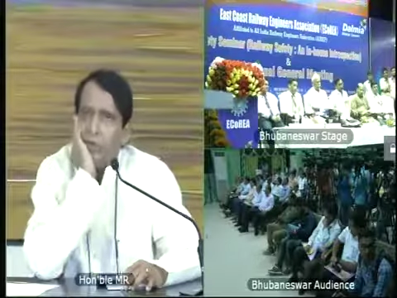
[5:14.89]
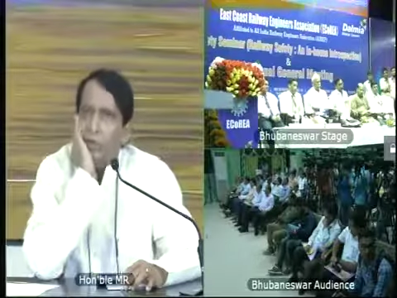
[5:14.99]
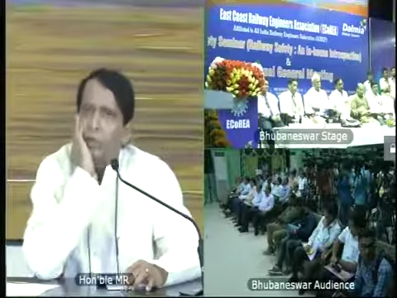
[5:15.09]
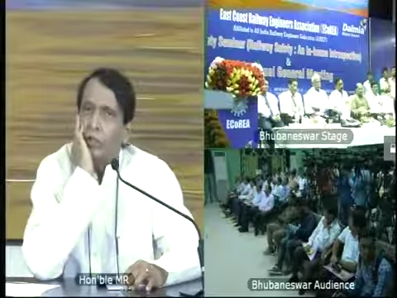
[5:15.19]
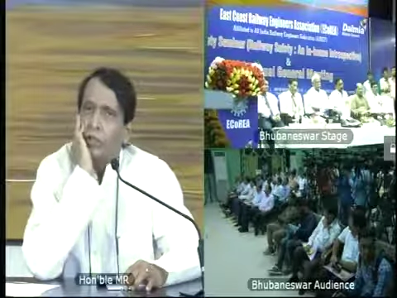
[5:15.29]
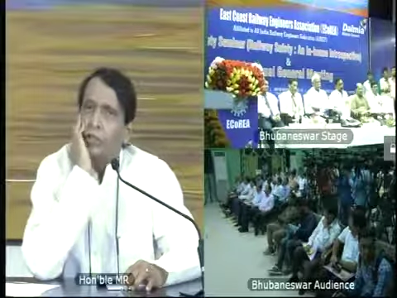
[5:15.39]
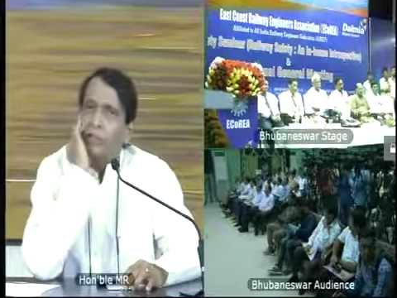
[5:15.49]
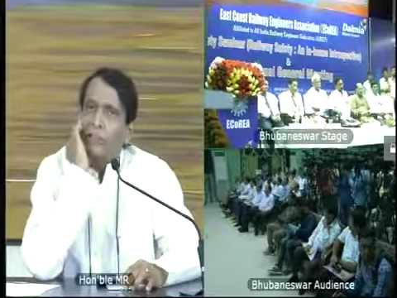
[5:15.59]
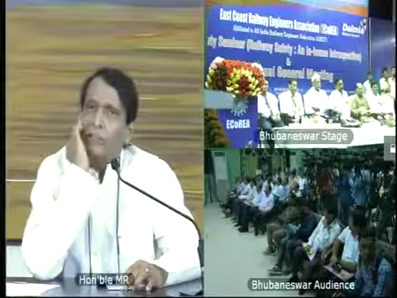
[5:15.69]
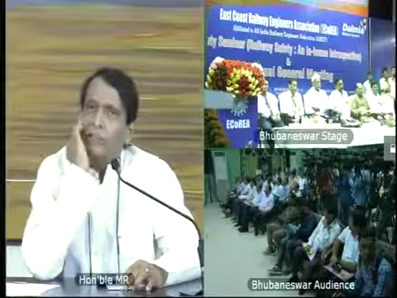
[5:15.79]
In fact, the
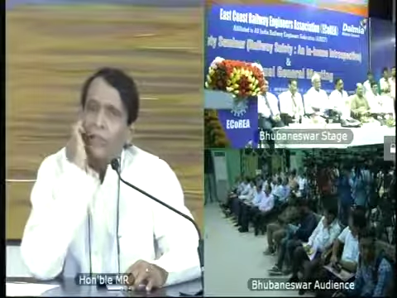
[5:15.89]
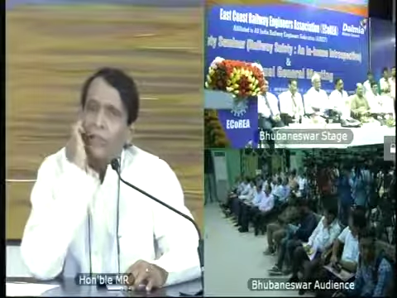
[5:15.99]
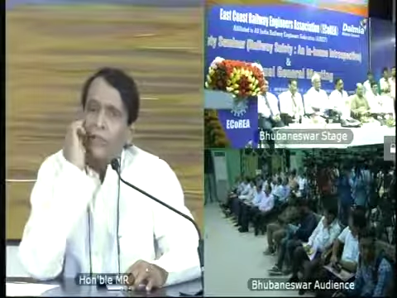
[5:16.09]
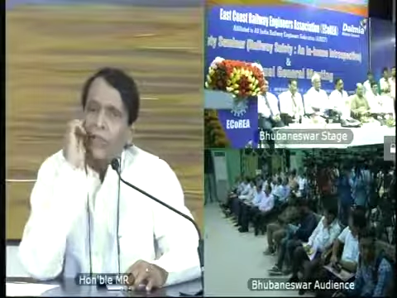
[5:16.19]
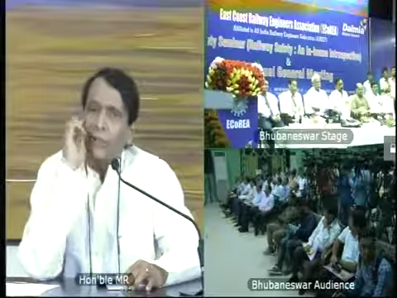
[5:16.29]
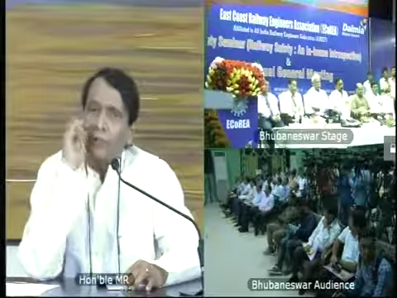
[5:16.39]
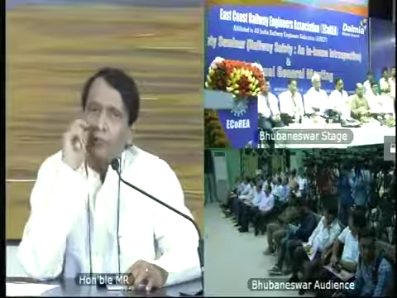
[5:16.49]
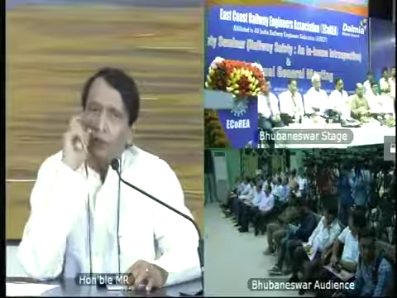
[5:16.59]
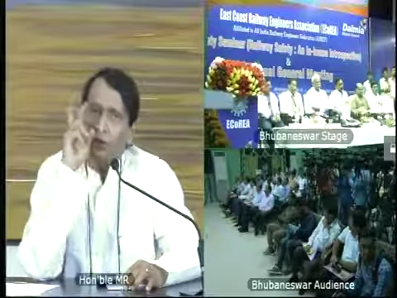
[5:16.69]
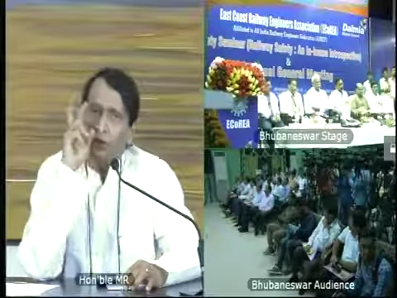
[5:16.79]
derailment happens because of the